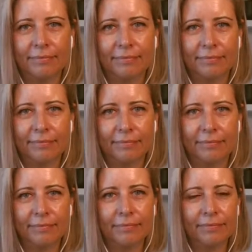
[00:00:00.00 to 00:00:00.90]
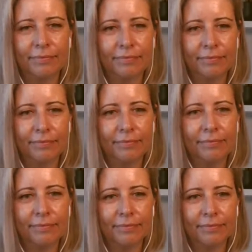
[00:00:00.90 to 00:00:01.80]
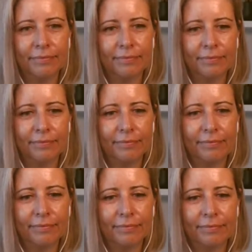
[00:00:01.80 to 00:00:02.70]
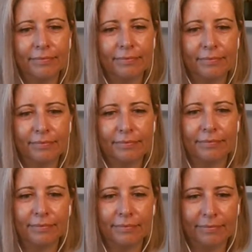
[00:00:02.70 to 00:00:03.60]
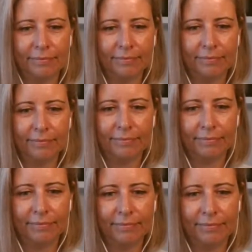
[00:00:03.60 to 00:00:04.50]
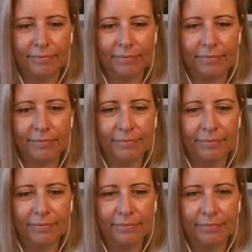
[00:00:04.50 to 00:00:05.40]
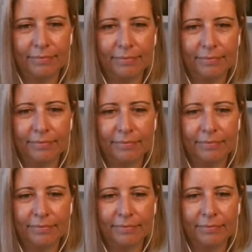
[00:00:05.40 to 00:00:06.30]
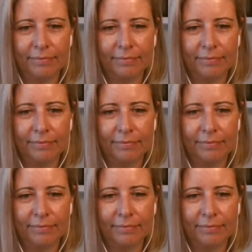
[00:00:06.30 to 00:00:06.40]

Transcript: The person shown says nothing.